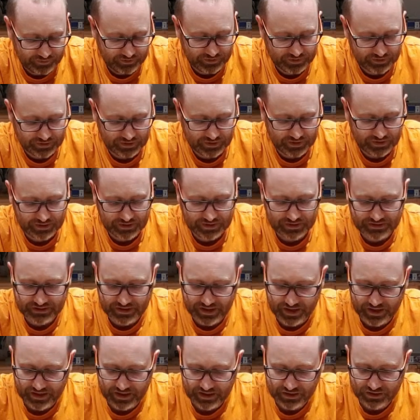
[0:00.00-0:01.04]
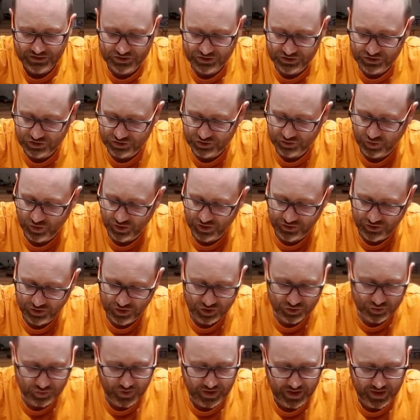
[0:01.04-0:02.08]
Like I say, it's just one of
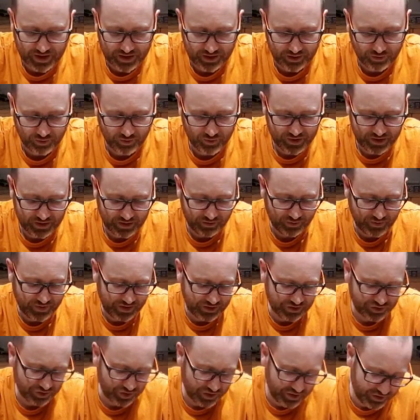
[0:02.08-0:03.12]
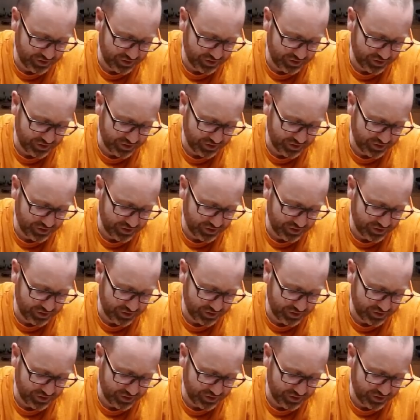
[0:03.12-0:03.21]
those where we enjoy